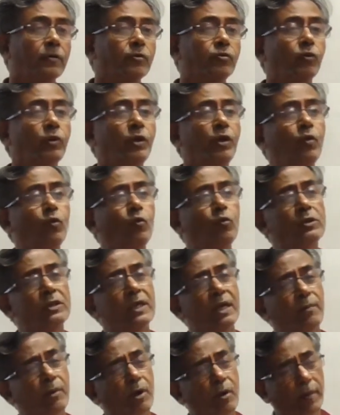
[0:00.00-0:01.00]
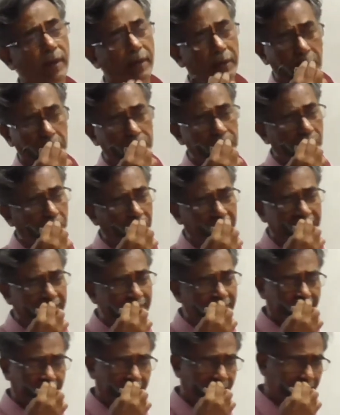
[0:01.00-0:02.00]
So huge number of microscopic
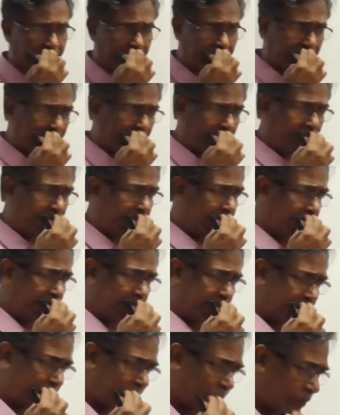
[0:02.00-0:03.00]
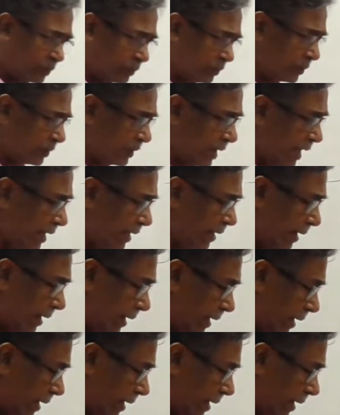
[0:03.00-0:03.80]
states, and then